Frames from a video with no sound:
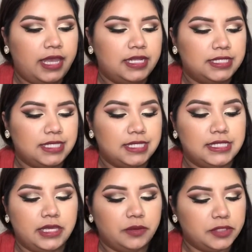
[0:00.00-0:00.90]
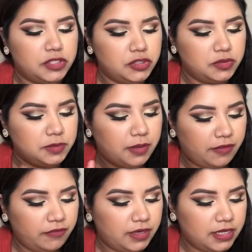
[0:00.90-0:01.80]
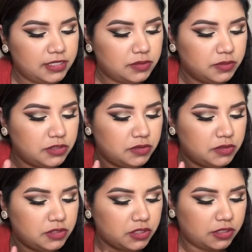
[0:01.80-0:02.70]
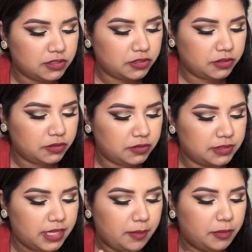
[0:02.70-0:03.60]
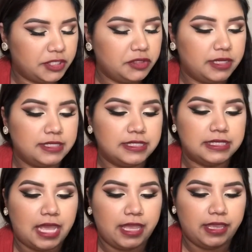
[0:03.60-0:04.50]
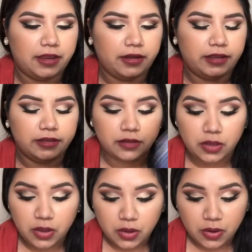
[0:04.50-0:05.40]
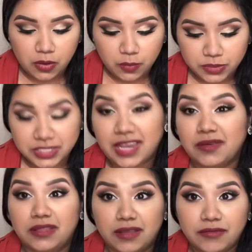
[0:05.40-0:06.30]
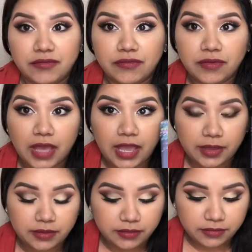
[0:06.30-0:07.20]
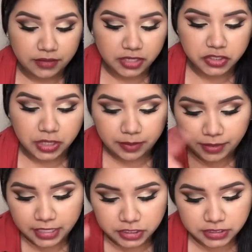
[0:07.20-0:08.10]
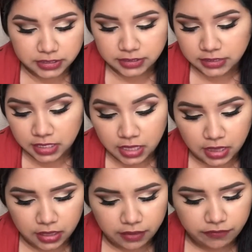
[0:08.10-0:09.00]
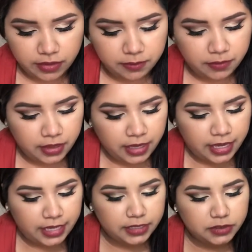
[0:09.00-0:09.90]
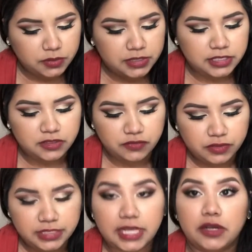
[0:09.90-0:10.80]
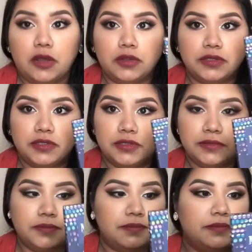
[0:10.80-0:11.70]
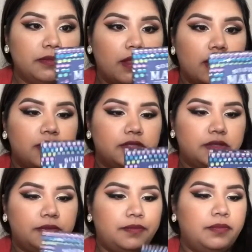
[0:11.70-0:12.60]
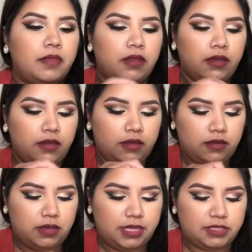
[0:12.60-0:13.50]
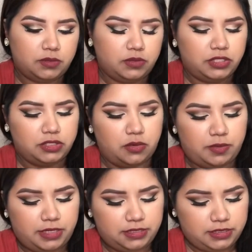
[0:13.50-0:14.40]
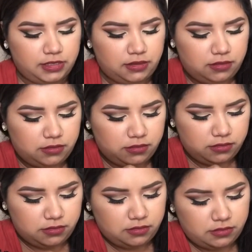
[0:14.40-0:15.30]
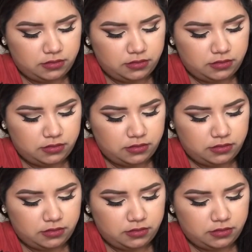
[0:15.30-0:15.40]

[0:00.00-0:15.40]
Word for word: and it says they reduce puffiness, reduce dark circles, and moisturizes eye area, which I love eye under eye patches. Love them. And this retails for $10. So I guess we'll just open it and see.